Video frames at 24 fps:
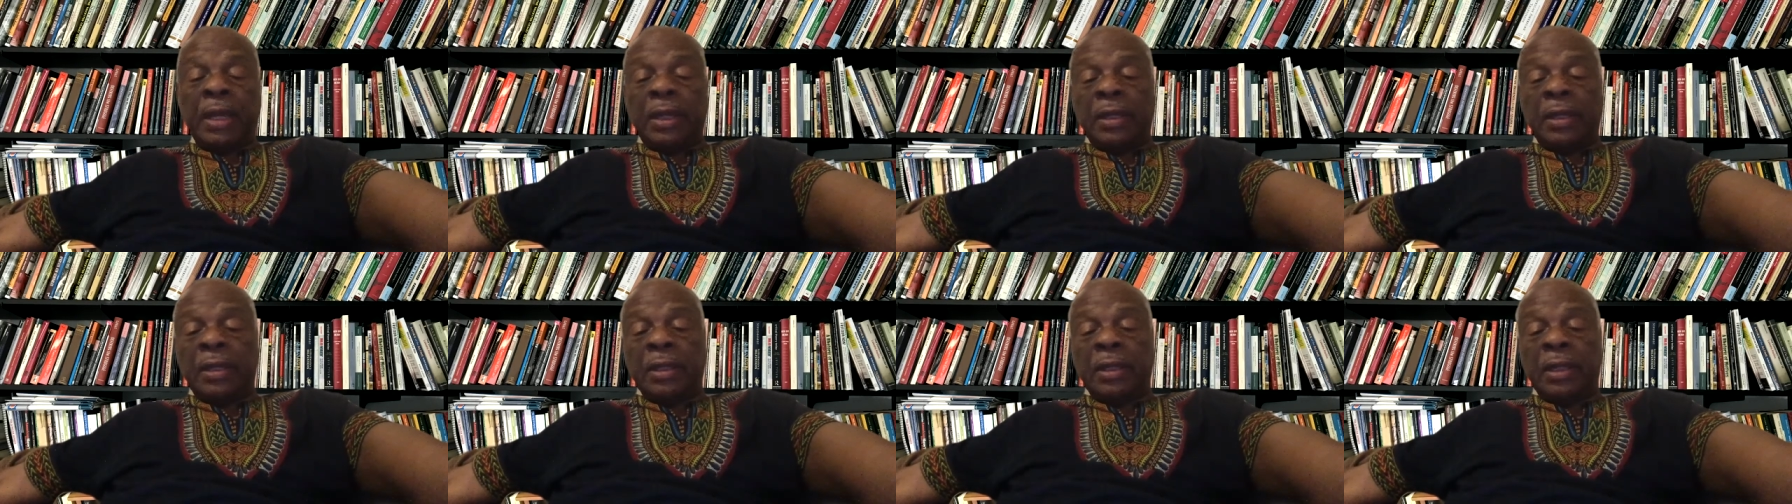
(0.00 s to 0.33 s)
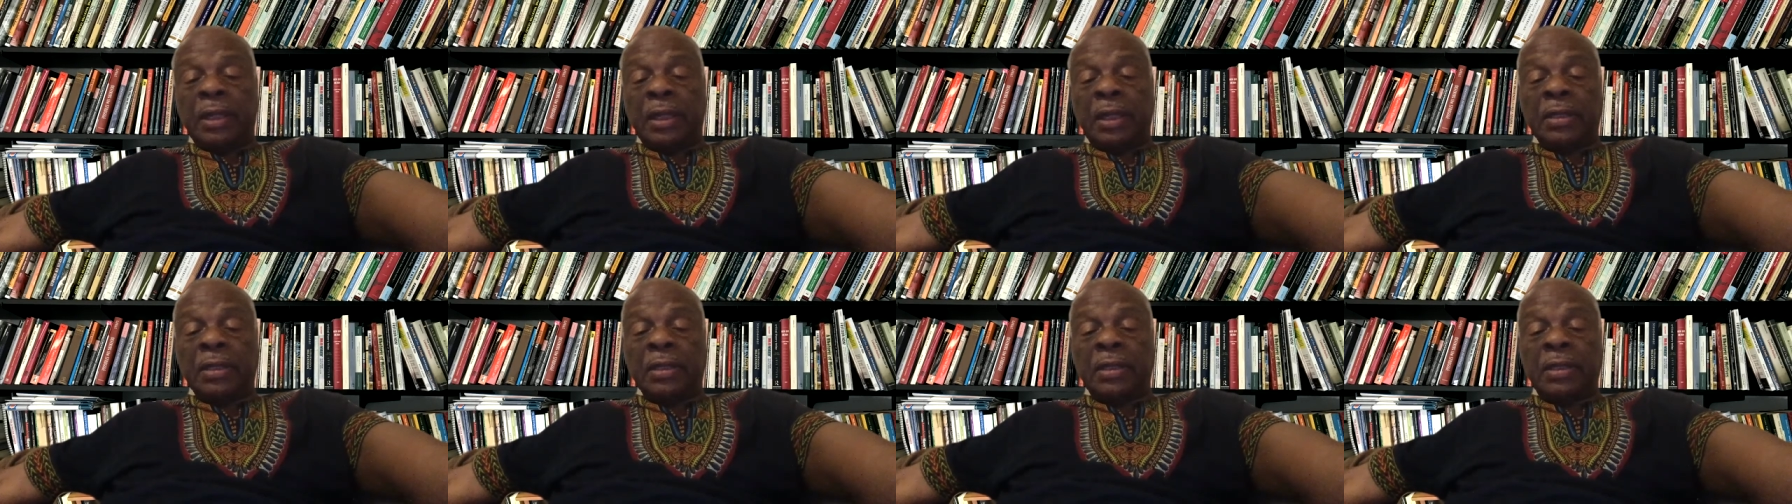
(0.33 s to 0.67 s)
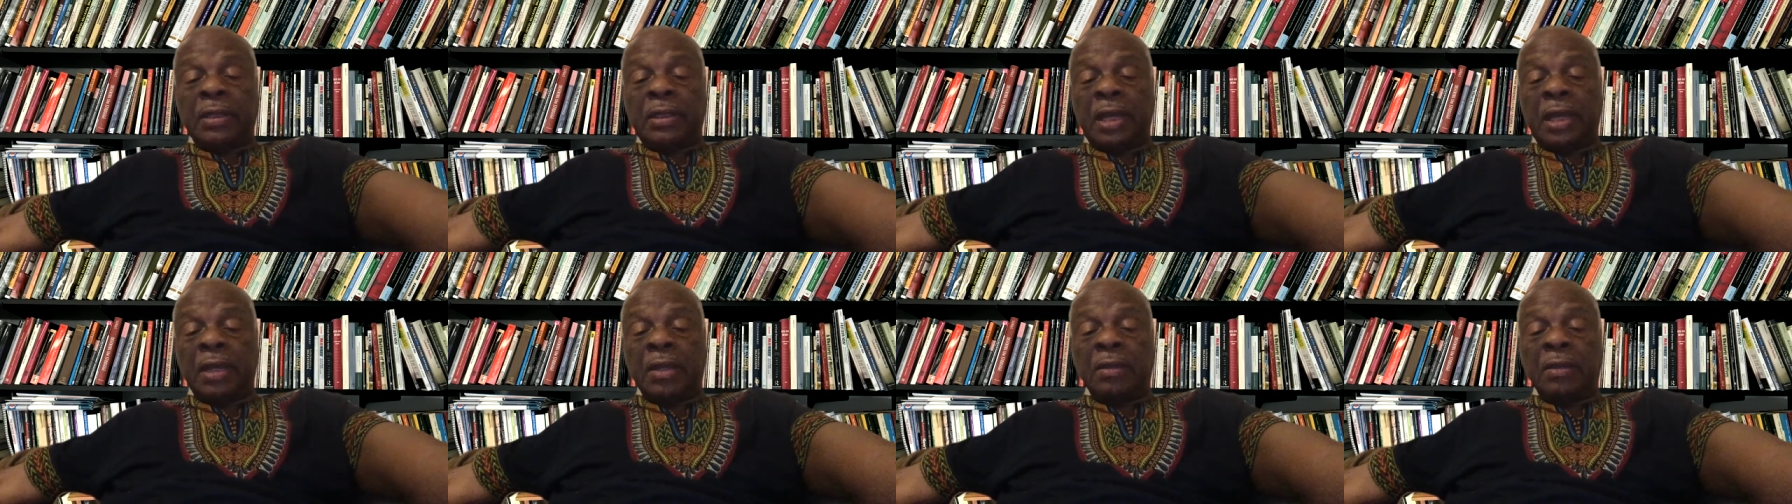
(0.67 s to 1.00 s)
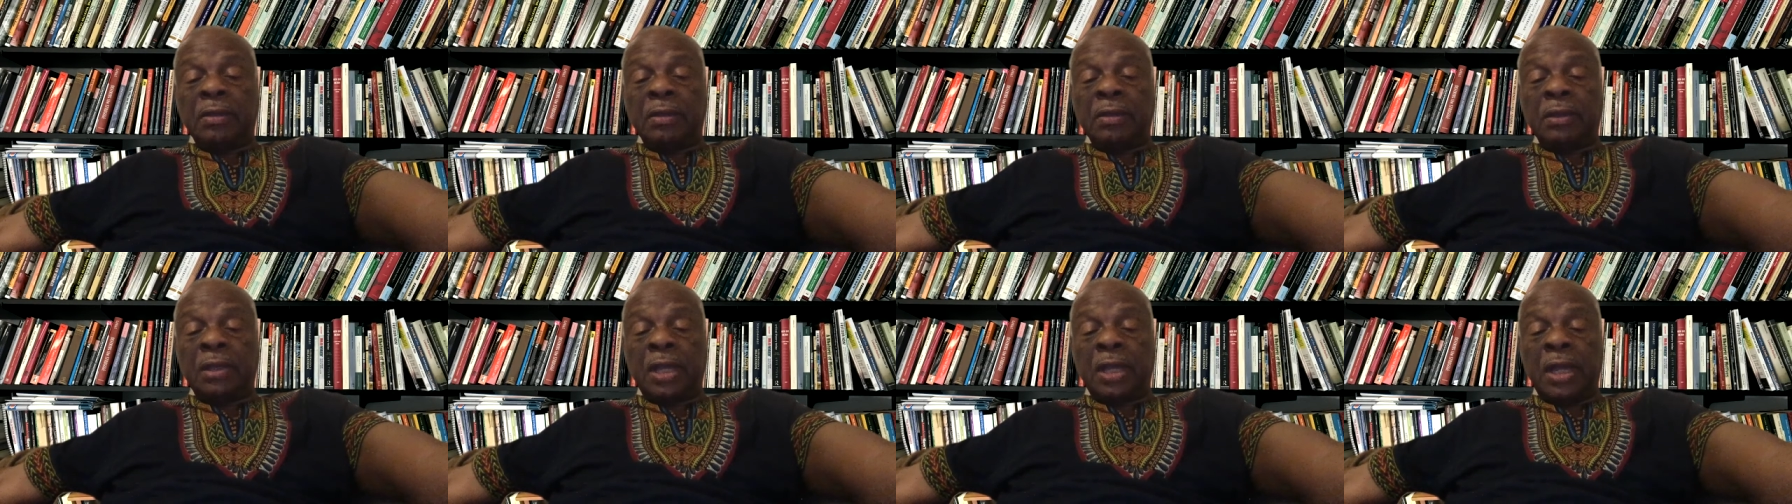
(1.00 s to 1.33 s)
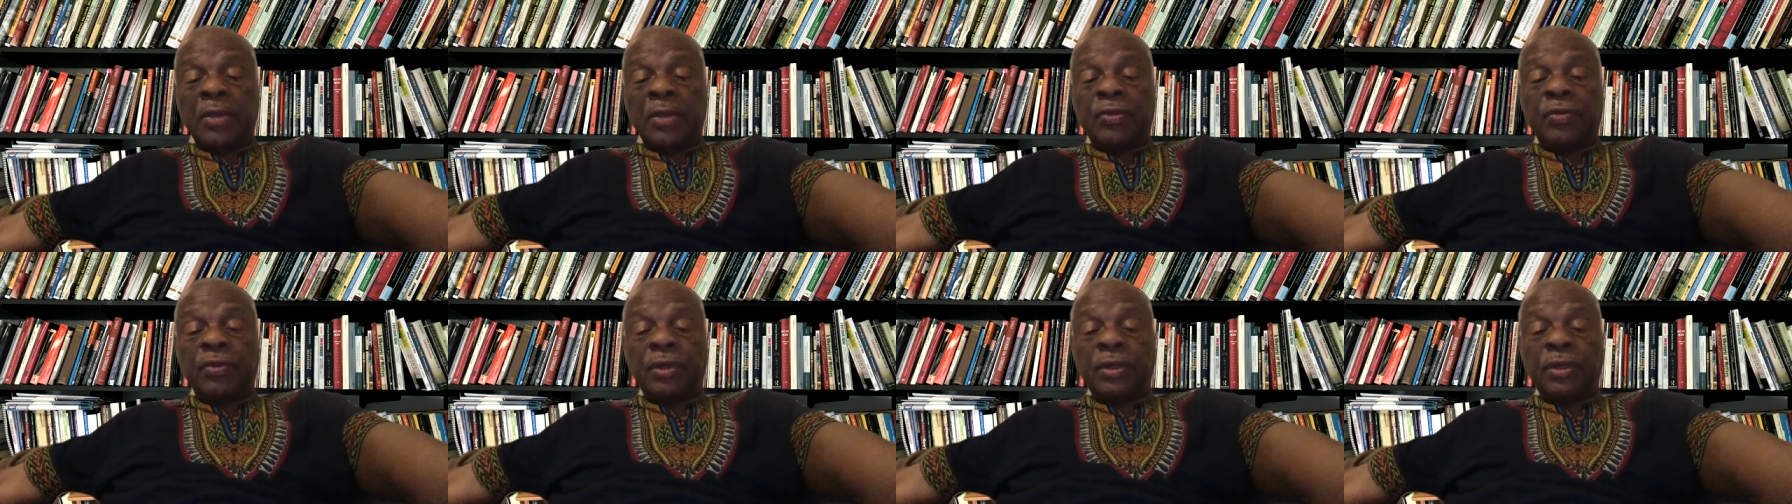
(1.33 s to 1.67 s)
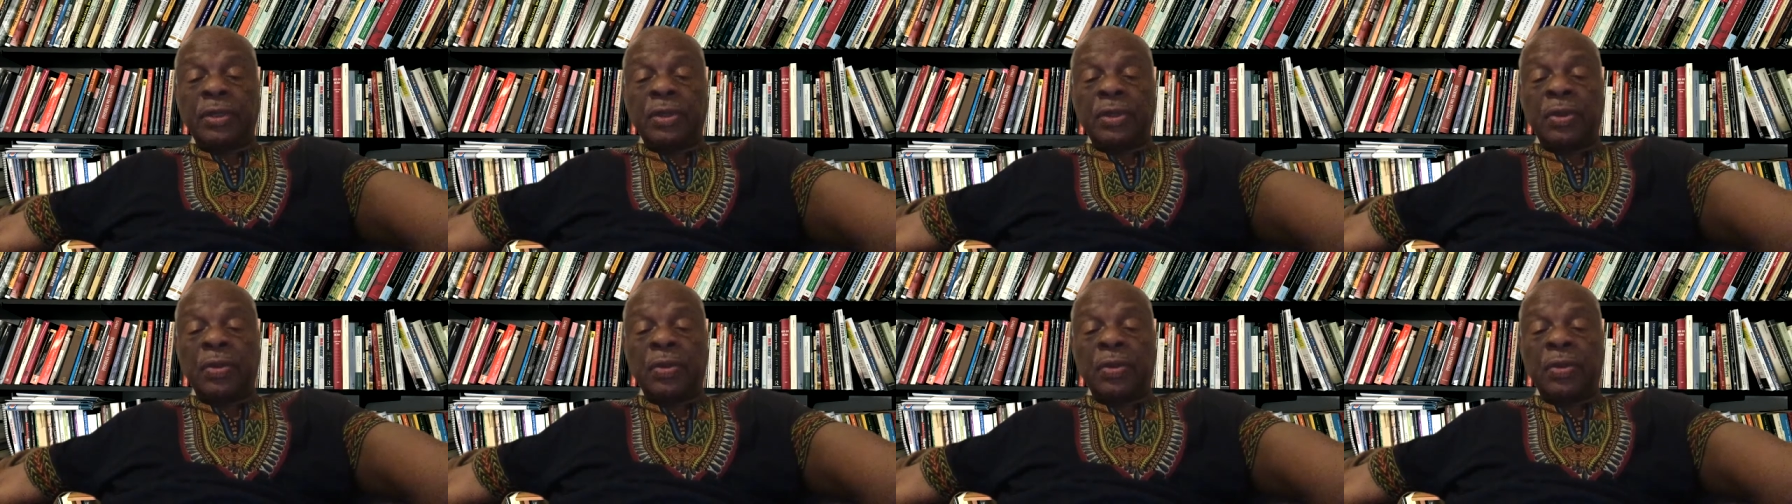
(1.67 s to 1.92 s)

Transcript: a single country. So